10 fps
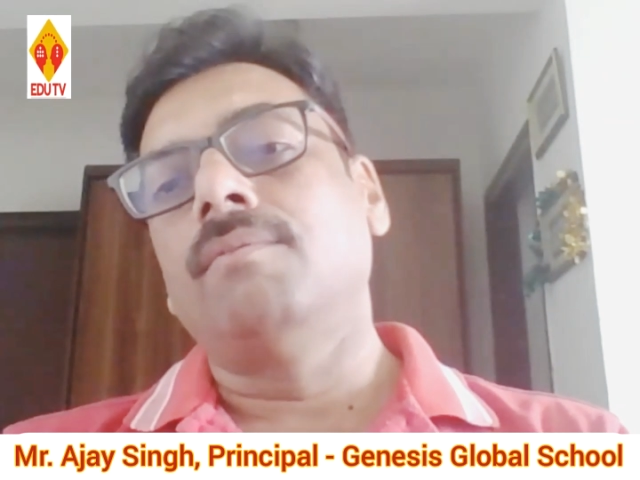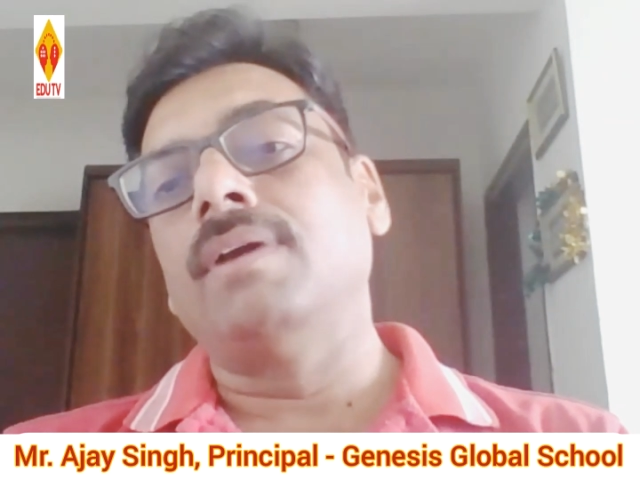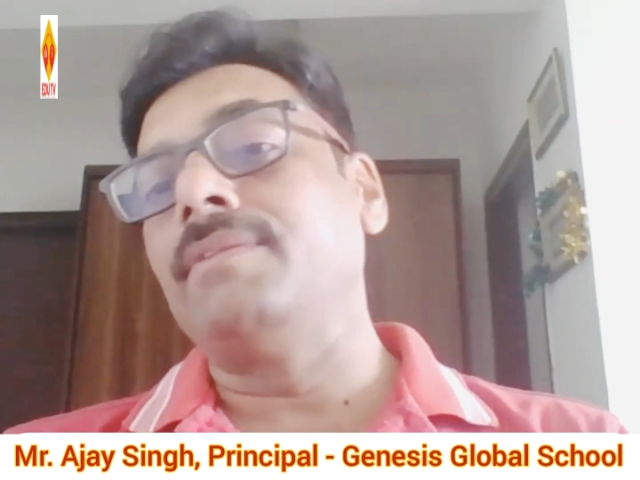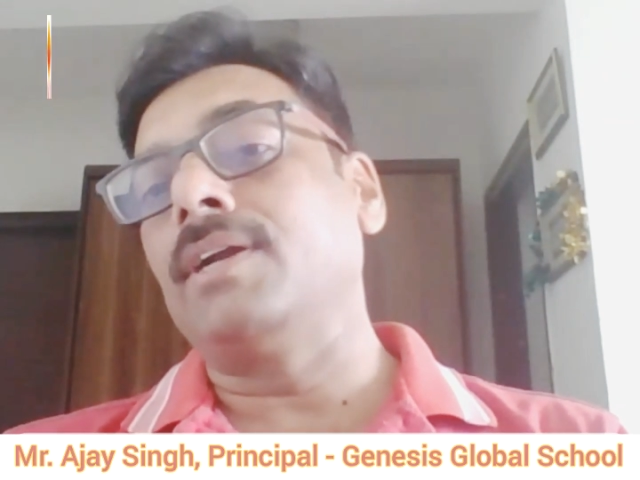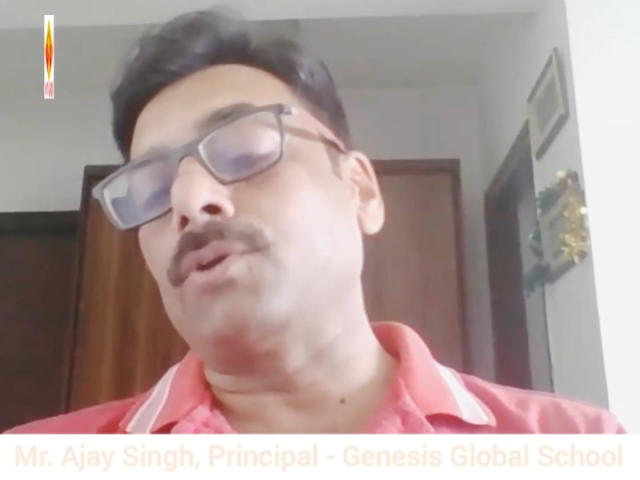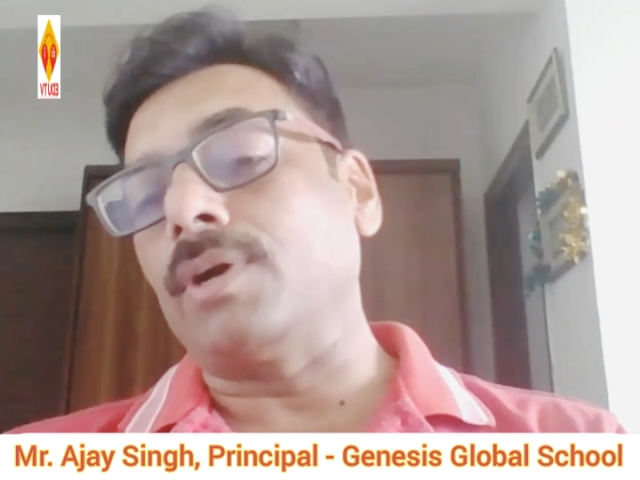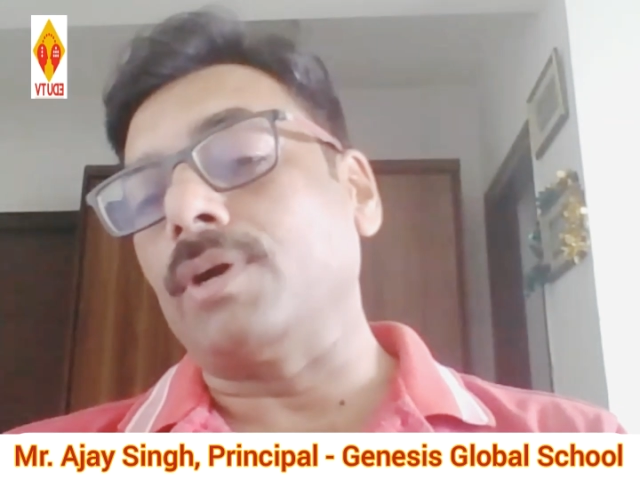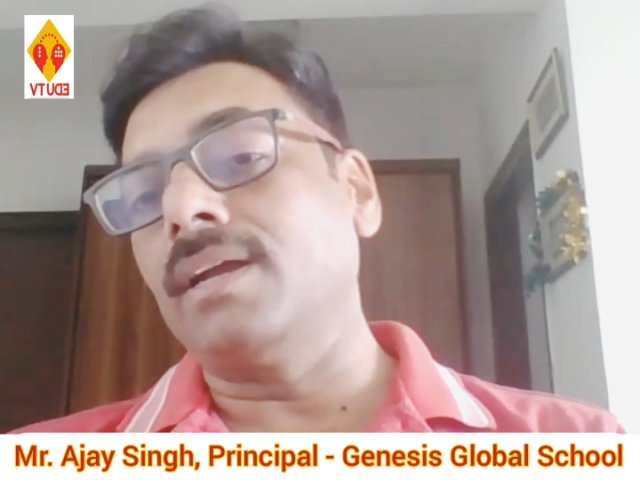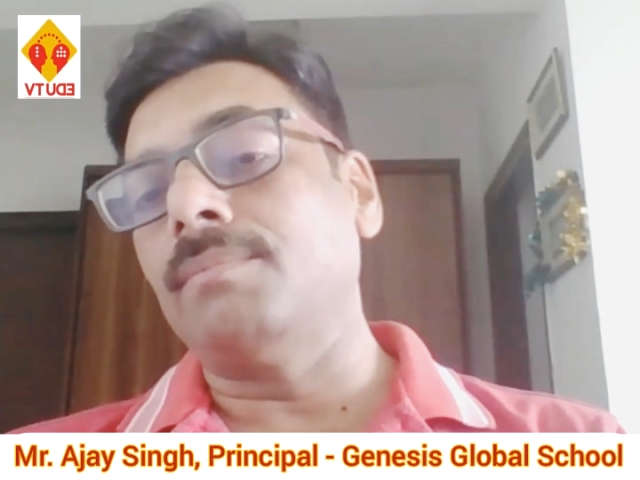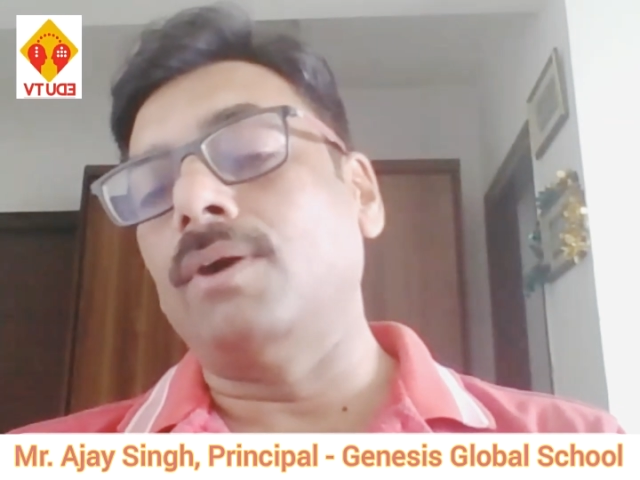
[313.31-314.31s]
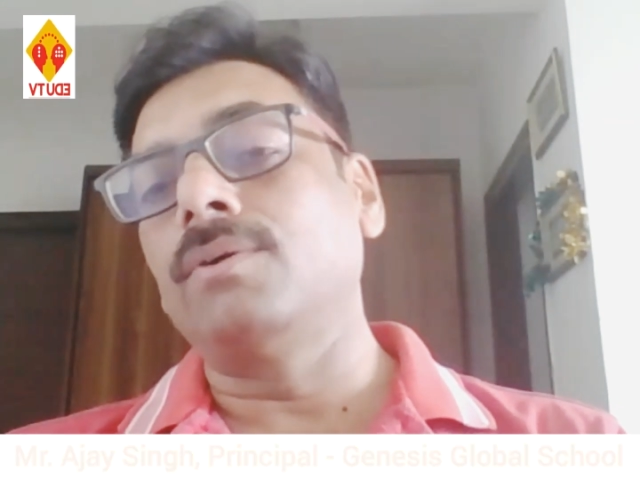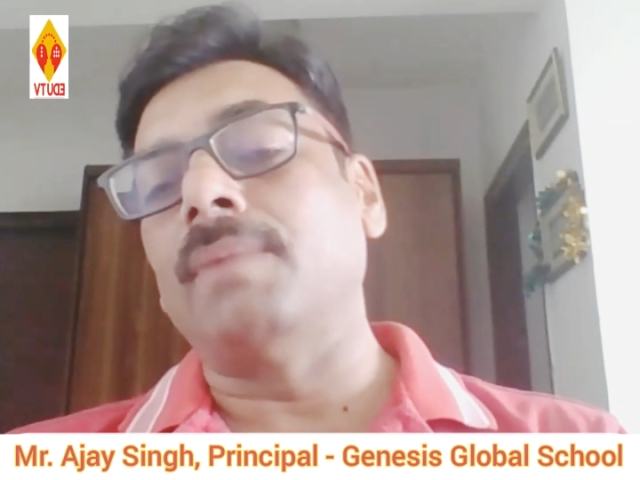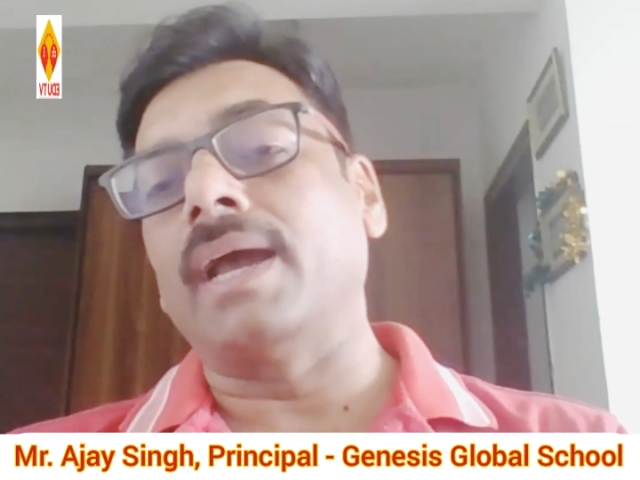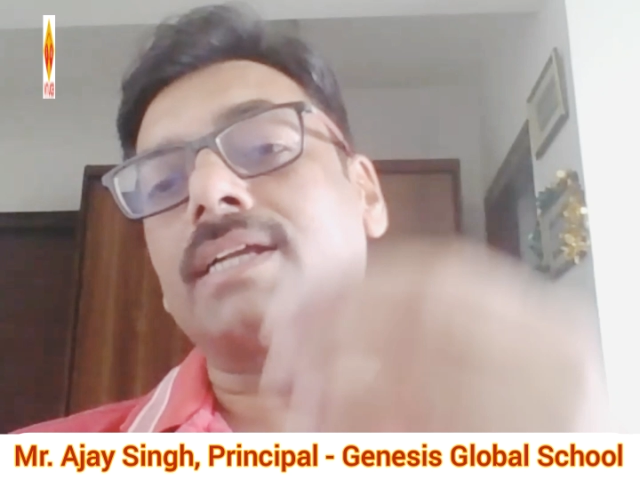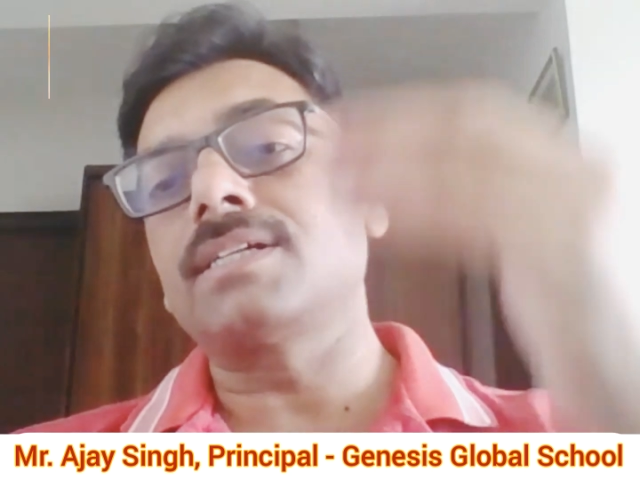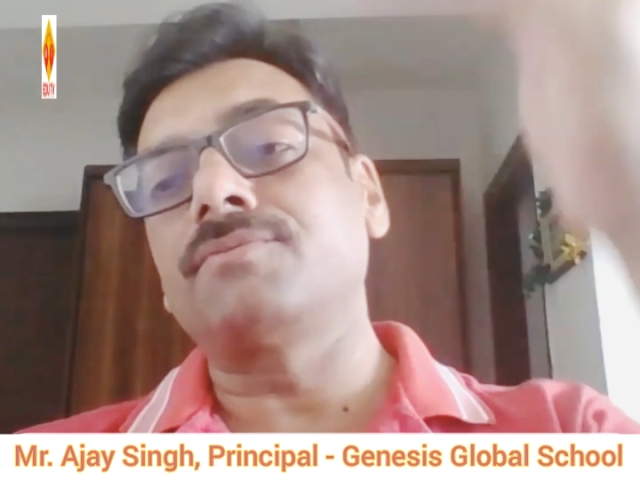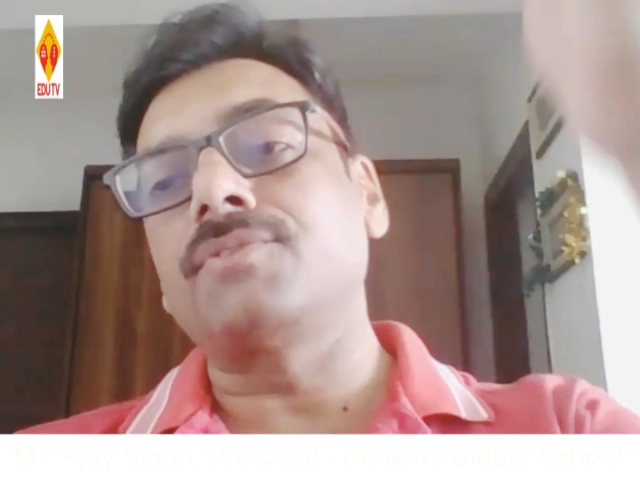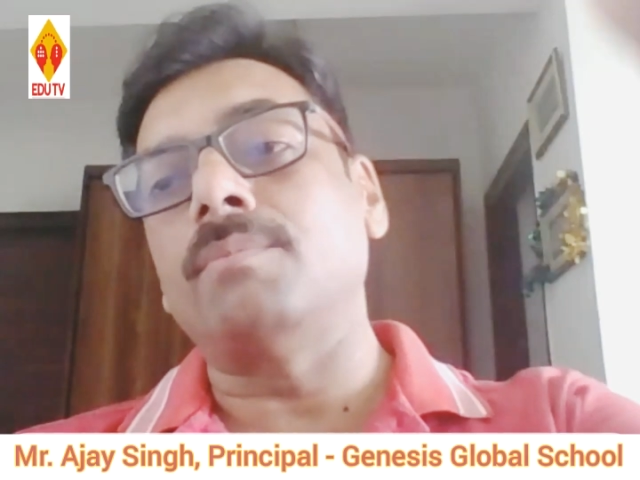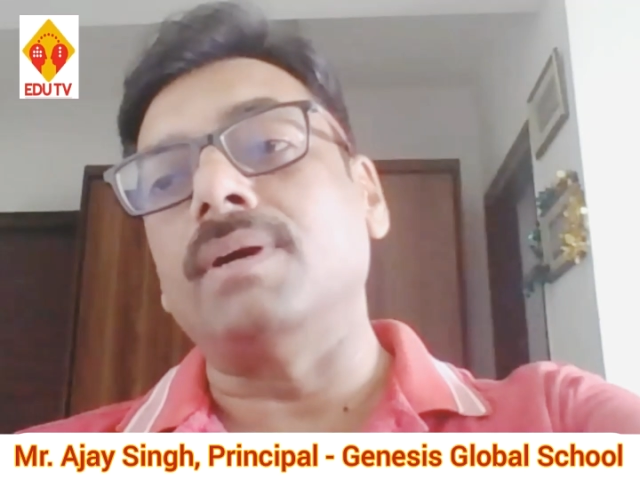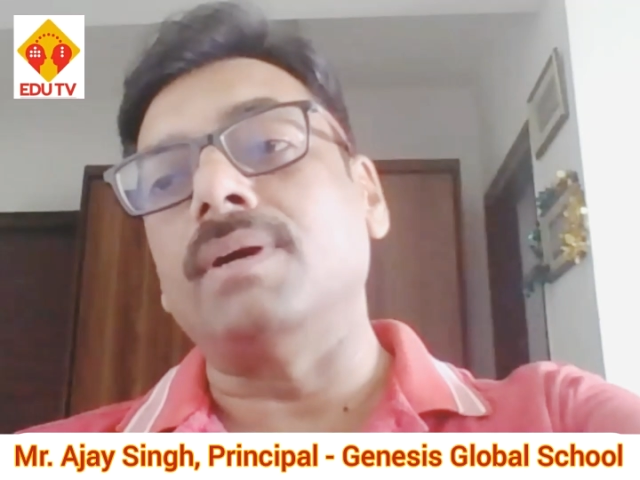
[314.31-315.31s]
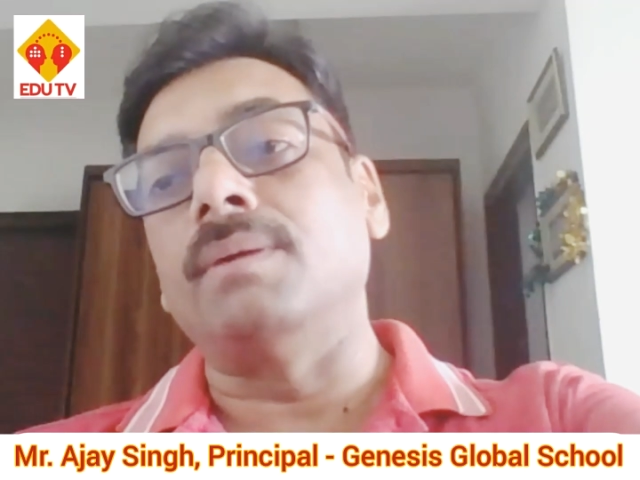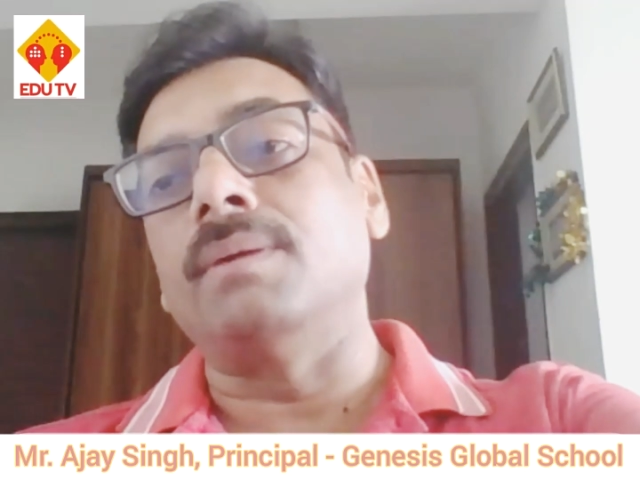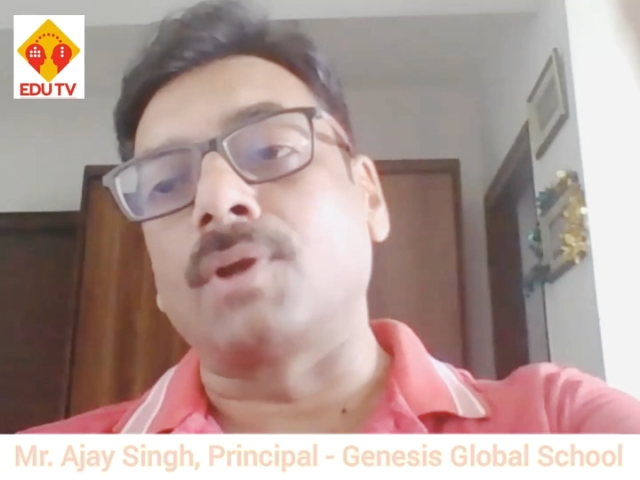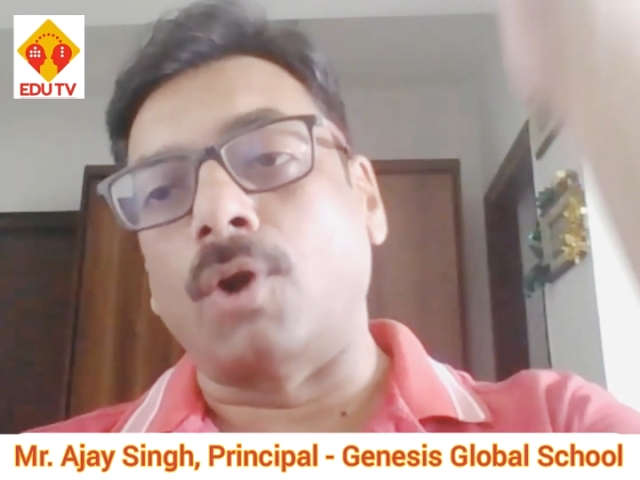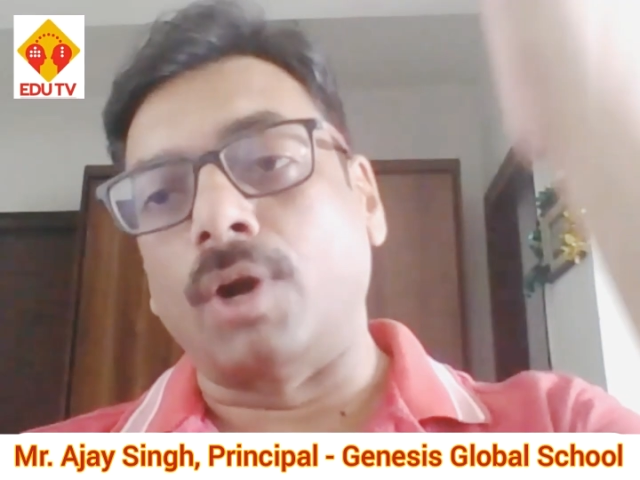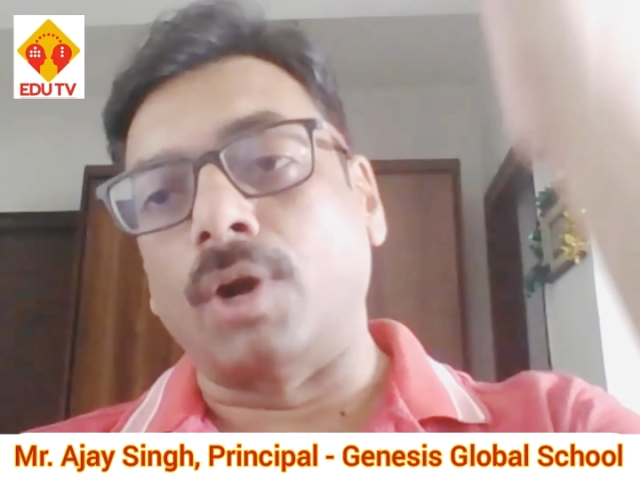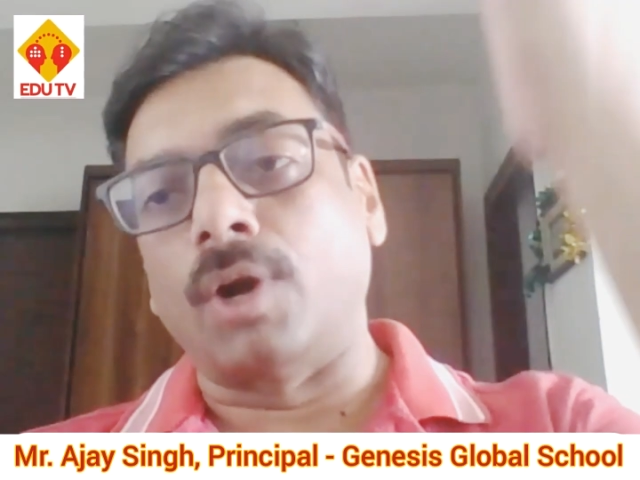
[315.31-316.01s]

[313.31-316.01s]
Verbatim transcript: where we are talking about migration from abroad.